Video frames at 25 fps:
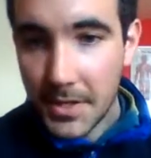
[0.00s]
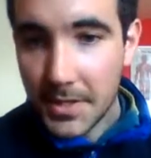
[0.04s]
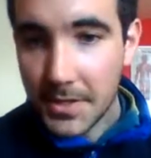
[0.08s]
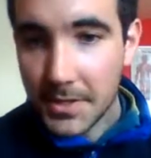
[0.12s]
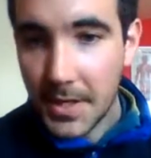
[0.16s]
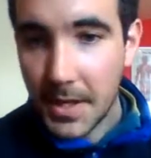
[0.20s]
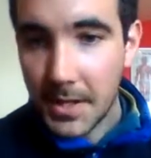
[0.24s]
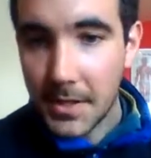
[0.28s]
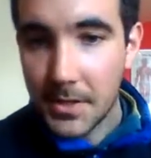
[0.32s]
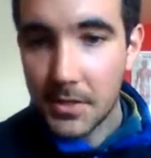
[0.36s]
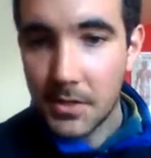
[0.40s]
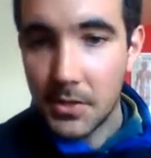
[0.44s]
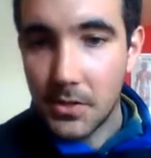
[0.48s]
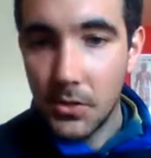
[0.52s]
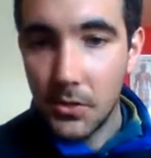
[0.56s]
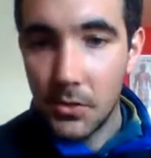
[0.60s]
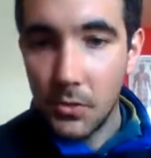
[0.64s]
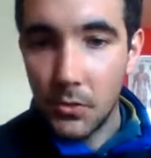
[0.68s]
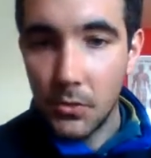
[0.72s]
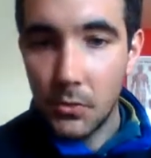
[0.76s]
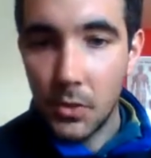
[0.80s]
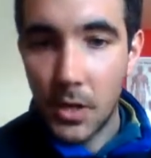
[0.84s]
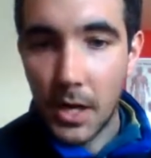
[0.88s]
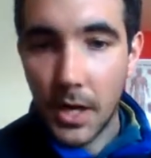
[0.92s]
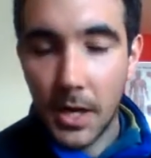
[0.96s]
This tends
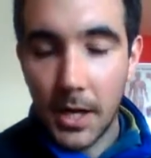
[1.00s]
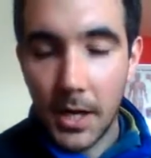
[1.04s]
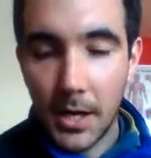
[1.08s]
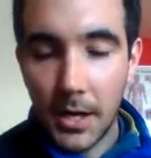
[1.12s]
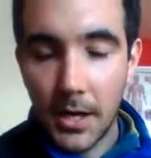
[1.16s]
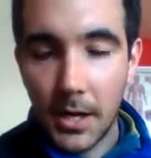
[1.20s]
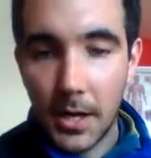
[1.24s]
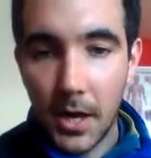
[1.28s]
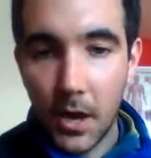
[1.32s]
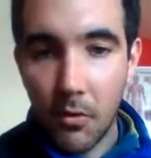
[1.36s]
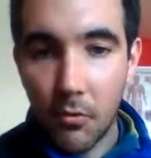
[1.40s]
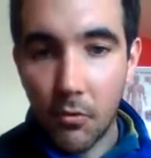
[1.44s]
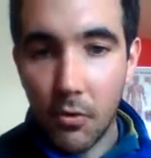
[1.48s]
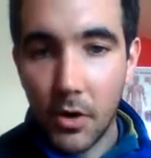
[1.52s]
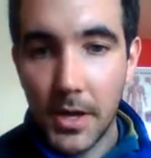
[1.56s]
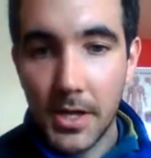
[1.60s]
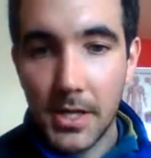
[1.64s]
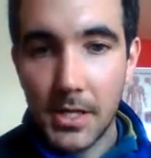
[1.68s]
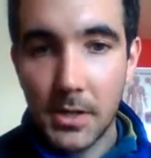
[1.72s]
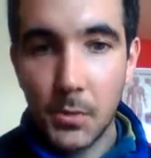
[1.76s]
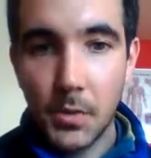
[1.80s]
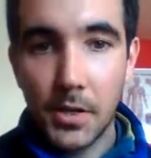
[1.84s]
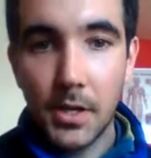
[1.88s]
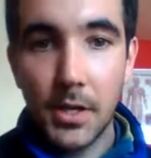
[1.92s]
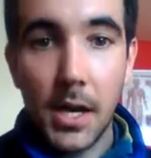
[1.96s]
to
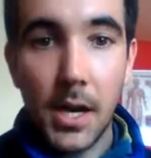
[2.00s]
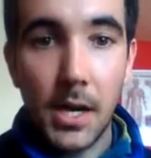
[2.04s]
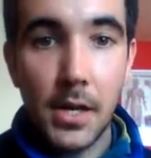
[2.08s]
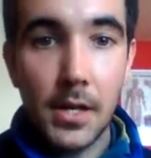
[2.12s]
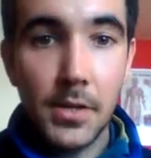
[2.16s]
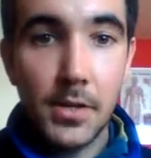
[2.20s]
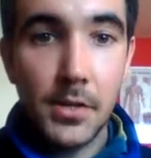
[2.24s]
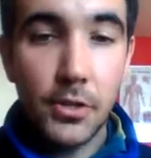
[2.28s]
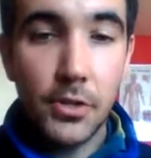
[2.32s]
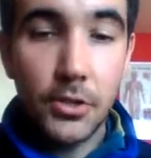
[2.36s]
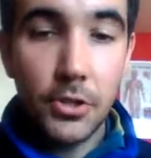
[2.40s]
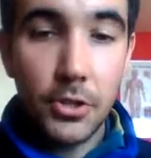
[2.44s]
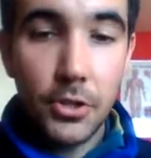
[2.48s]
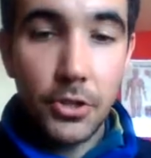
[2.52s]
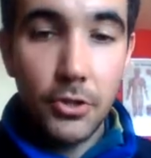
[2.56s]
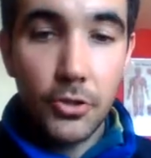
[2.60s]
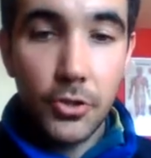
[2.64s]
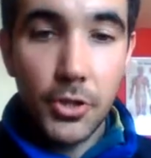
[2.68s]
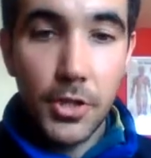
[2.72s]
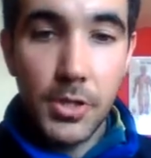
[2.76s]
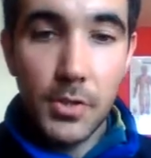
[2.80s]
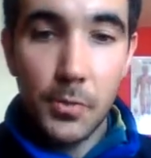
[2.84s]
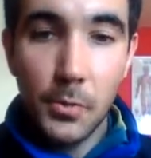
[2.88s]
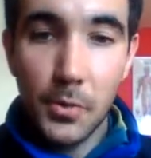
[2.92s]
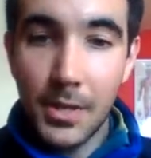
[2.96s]
arise with regards to certain
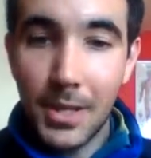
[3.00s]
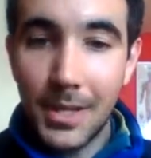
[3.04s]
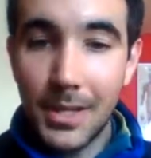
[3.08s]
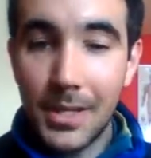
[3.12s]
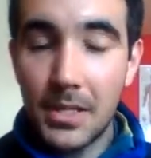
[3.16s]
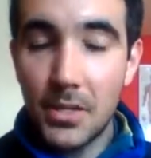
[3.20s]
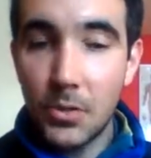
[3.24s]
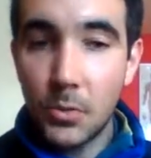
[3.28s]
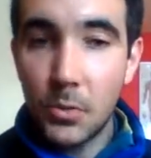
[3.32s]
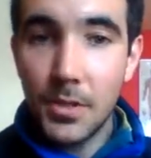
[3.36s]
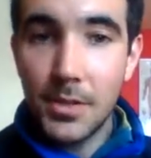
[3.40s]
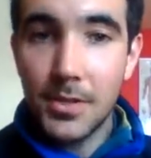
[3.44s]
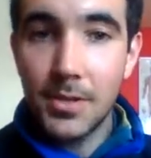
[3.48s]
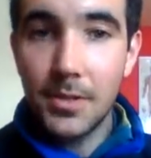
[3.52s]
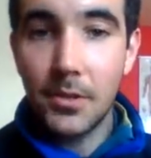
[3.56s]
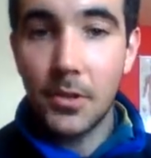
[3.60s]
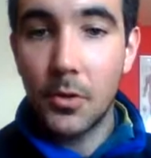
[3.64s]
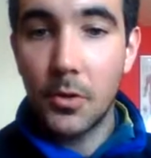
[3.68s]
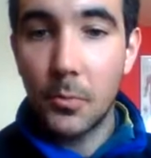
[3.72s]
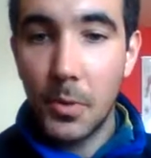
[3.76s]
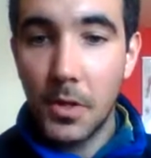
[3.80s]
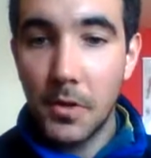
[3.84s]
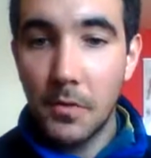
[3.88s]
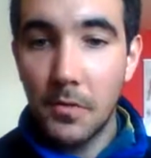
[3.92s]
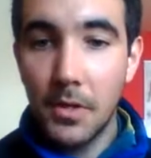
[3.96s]
injuries, with any
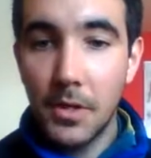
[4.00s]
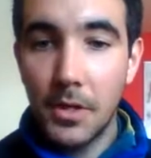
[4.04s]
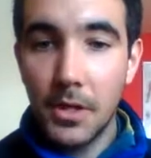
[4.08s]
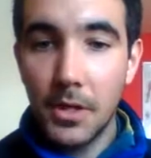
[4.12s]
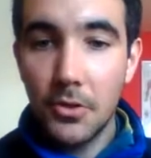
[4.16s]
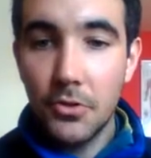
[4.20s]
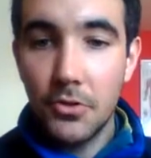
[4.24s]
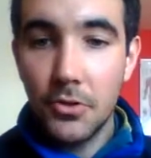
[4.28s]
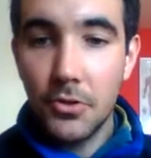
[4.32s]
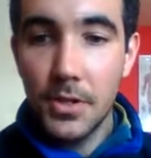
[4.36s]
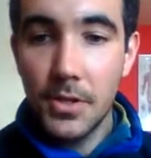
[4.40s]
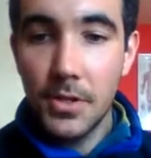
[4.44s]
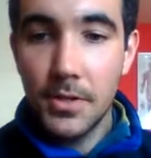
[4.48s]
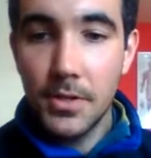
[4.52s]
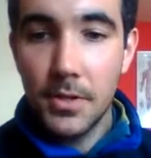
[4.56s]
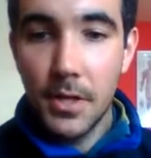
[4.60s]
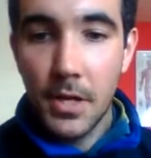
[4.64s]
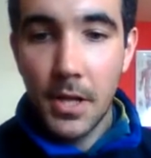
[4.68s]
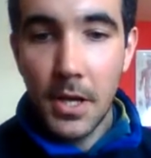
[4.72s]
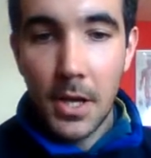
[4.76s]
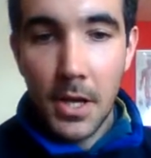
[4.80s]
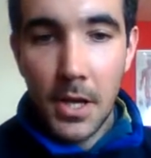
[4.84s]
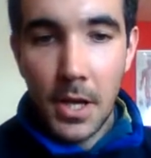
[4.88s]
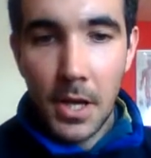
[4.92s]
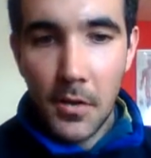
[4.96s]
twisting or pivoting
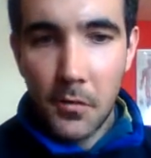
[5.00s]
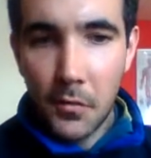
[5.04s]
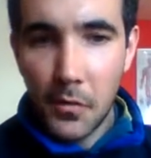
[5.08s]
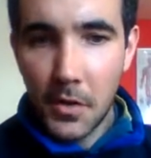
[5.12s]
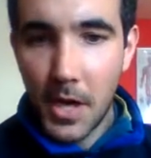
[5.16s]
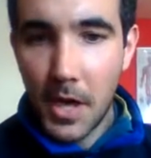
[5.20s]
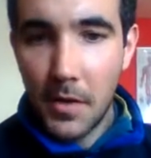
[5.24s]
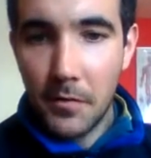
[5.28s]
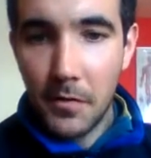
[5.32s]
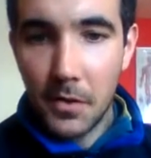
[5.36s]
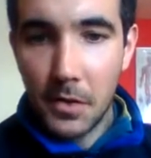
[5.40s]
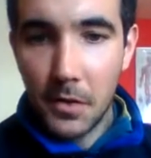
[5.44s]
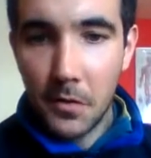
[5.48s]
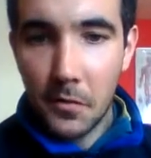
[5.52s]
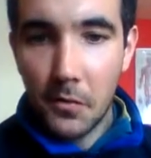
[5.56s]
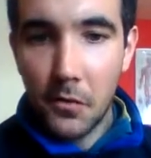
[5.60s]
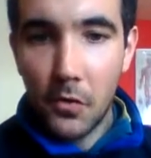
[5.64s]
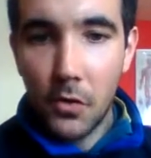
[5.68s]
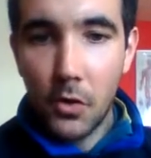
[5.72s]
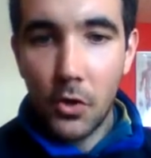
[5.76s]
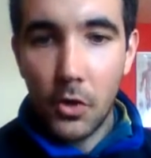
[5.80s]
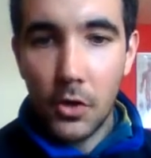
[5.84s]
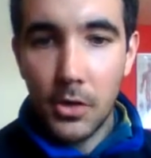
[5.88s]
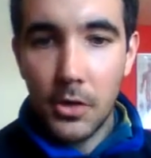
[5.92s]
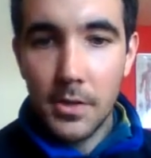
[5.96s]
injuries, if we have any
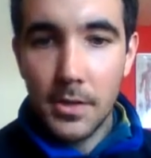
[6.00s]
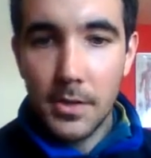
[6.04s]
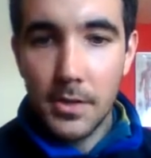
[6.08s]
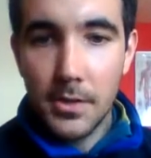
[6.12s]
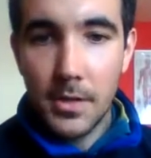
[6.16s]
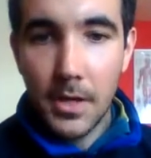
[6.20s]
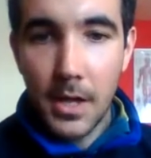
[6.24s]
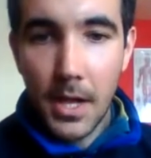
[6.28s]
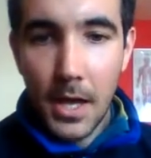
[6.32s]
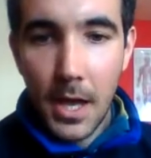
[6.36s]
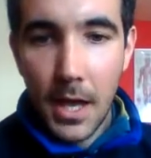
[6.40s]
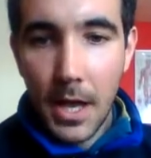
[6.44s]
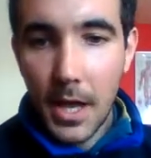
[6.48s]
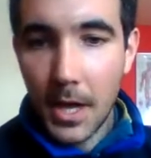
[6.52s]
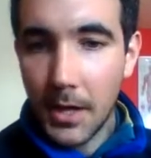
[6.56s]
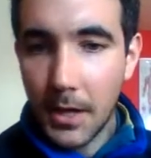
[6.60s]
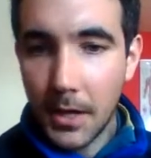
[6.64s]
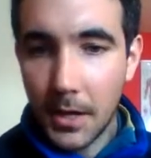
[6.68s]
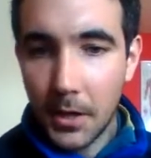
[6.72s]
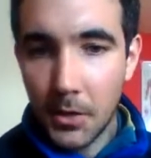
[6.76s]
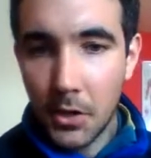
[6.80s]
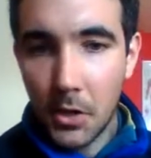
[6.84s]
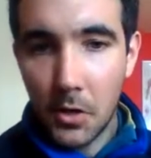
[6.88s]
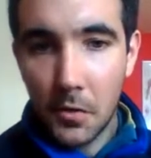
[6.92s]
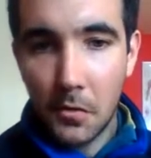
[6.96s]
falls,
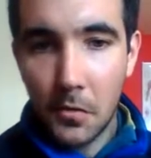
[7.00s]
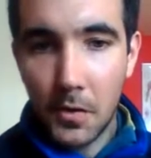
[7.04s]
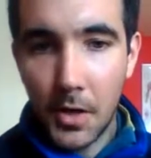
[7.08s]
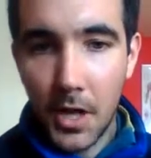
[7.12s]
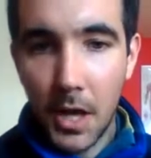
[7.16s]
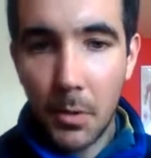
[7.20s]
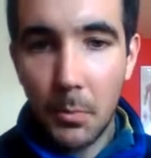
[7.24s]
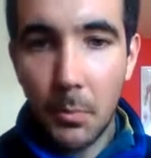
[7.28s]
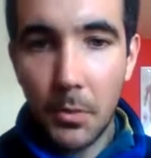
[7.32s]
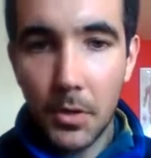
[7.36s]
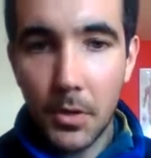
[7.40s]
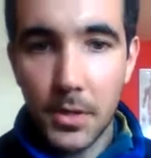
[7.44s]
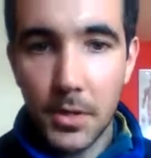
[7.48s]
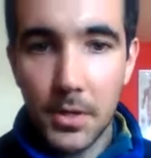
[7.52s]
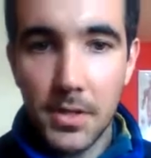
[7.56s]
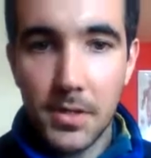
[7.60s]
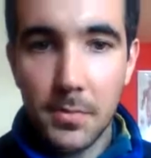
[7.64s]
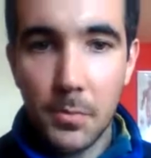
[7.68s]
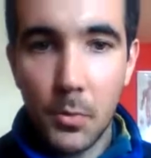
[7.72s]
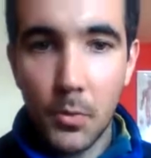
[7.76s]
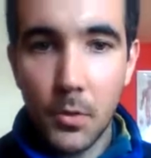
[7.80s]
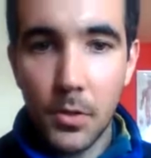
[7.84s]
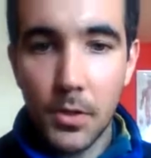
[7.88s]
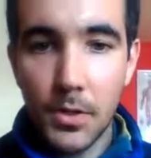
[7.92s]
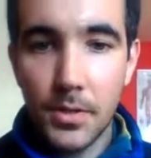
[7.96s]
and it can often happen in
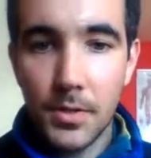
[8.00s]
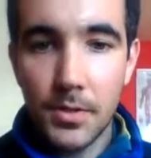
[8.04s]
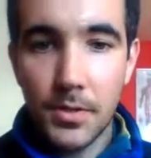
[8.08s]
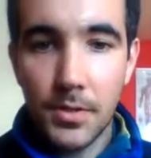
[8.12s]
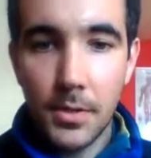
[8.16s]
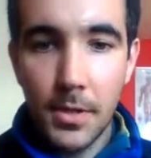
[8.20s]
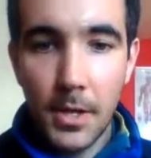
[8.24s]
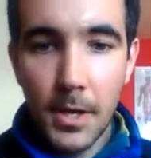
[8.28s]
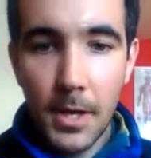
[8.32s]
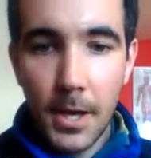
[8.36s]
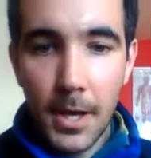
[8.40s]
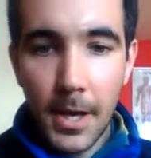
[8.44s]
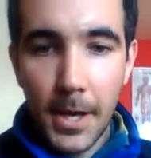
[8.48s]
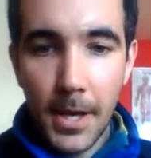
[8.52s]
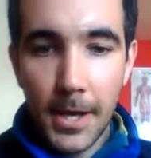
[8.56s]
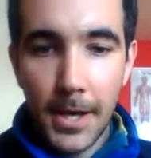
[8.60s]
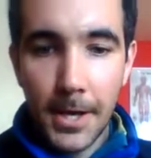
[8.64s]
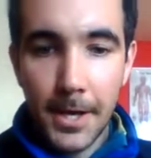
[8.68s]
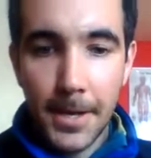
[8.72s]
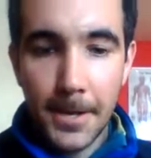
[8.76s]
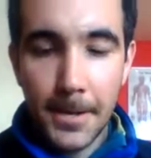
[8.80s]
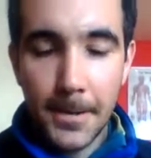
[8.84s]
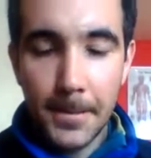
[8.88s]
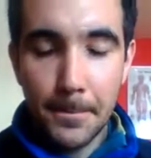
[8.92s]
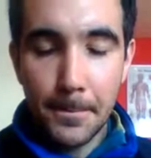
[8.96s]
sports
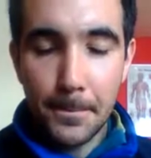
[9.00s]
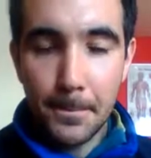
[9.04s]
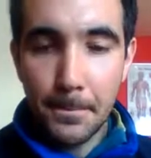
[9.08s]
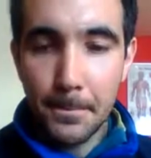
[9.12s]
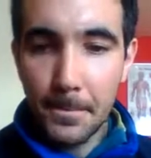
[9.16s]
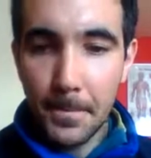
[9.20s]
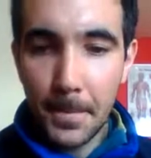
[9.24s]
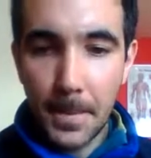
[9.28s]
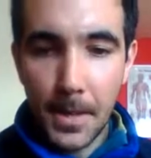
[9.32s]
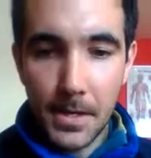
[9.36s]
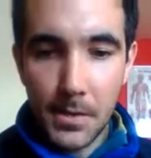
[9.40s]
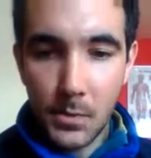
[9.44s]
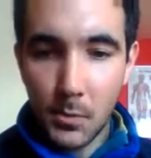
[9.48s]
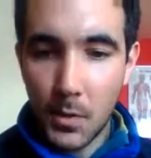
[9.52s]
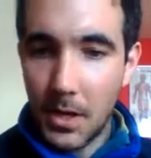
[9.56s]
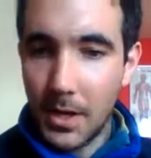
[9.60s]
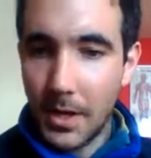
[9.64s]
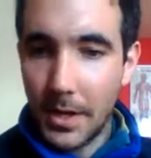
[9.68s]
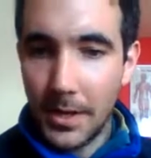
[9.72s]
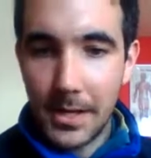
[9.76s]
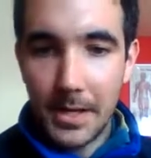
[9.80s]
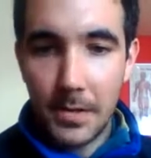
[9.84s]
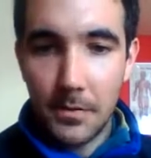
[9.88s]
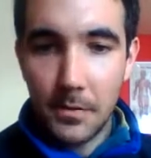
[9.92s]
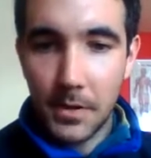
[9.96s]
as
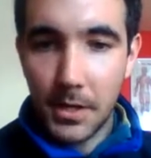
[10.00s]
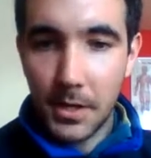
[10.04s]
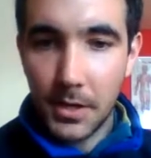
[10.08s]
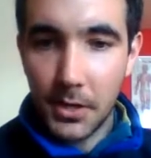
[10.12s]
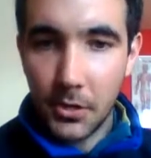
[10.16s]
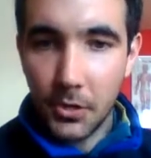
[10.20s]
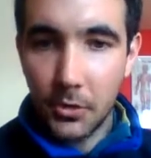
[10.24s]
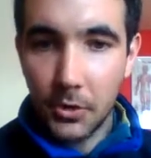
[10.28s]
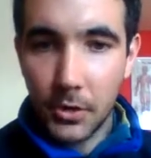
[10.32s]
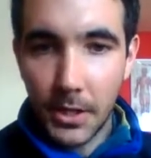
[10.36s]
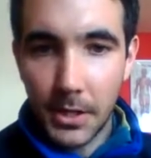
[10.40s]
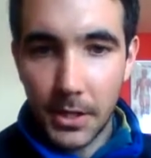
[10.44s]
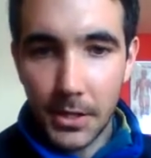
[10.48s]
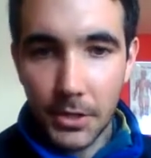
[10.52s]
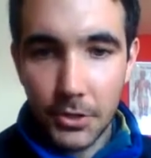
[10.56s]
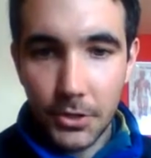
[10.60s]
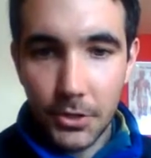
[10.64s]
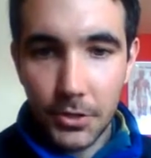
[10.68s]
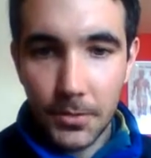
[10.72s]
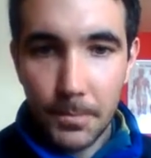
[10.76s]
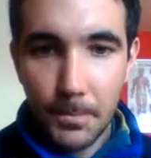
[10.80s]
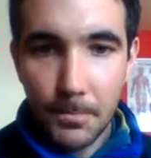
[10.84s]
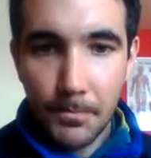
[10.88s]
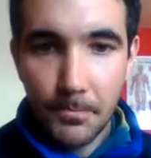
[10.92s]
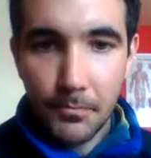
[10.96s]
well, even at a young
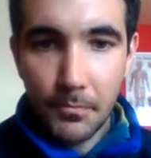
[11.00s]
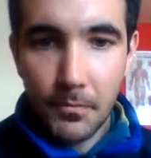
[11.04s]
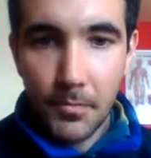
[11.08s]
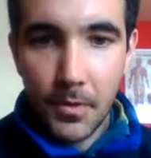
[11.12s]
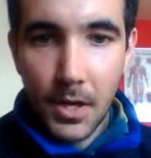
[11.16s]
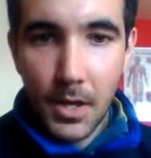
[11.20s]
age.